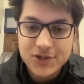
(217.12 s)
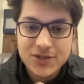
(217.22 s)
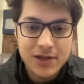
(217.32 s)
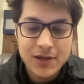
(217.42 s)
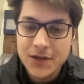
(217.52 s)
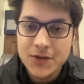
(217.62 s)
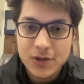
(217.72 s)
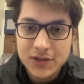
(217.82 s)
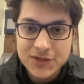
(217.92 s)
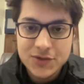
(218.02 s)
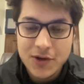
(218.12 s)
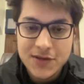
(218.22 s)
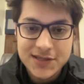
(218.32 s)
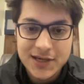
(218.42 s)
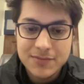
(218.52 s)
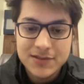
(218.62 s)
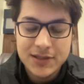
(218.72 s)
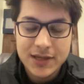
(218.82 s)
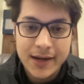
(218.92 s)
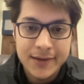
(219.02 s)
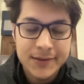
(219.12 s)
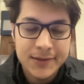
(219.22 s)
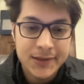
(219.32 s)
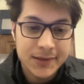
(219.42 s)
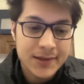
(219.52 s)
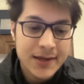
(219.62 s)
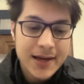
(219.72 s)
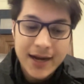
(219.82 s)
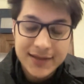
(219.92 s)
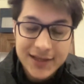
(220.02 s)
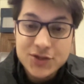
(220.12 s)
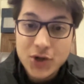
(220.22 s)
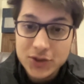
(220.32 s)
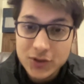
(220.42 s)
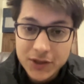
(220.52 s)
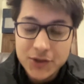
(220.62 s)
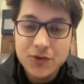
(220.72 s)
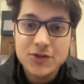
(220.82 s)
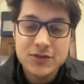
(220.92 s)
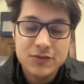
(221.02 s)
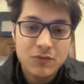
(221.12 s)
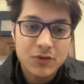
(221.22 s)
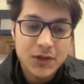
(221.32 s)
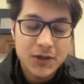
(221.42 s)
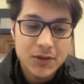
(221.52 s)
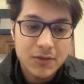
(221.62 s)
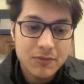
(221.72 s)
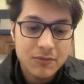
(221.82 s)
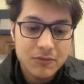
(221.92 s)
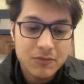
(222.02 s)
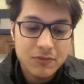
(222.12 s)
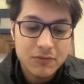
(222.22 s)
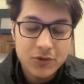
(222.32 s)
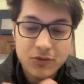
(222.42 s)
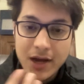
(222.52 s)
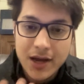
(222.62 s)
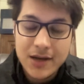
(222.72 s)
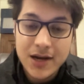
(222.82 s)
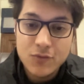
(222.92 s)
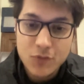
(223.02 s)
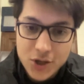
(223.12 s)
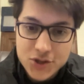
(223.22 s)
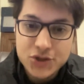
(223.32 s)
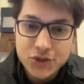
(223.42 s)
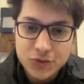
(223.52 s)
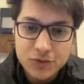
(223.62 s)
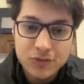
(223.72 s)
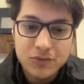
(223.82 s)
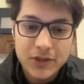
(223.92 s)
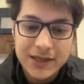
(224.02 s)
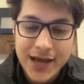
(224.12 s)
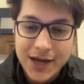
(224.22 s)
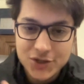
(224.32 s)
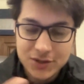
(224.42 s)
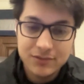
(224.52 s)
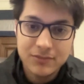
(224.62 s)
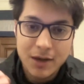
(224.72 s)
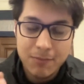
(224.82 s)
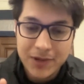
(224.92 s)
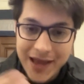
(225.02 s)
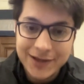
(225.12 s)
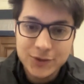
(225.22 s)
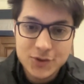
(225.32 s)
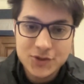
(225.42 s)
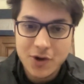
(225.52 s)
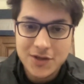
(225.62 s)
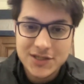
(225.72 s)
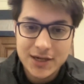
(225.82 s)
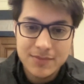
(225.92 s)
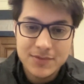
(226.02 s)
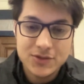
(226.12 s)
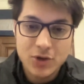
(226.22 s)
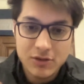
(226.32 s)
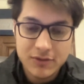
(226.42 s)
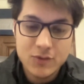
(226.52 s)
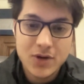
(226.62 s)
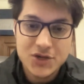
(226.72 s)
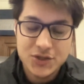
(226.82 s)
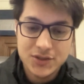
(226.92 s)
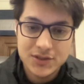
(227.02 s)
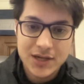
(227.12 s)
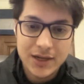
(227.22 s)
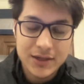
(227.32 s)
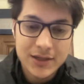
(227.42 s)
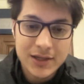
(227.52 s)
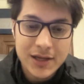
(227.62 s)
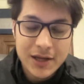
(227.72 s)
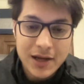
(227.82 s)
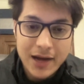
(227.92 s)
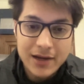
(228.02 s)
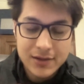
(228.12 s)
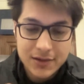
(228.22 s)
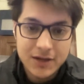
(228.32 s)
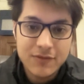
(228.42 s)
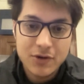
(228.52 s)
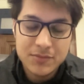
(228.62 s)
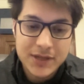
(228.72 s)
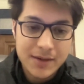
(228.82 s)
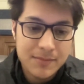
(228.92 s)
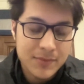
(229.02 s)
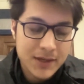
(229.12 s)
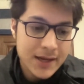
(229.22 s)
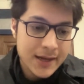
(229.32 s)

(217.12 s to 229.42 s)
just learned all these concepts and then saw the videos, and watched you in action, applying those concepts, solving questions and learning from them.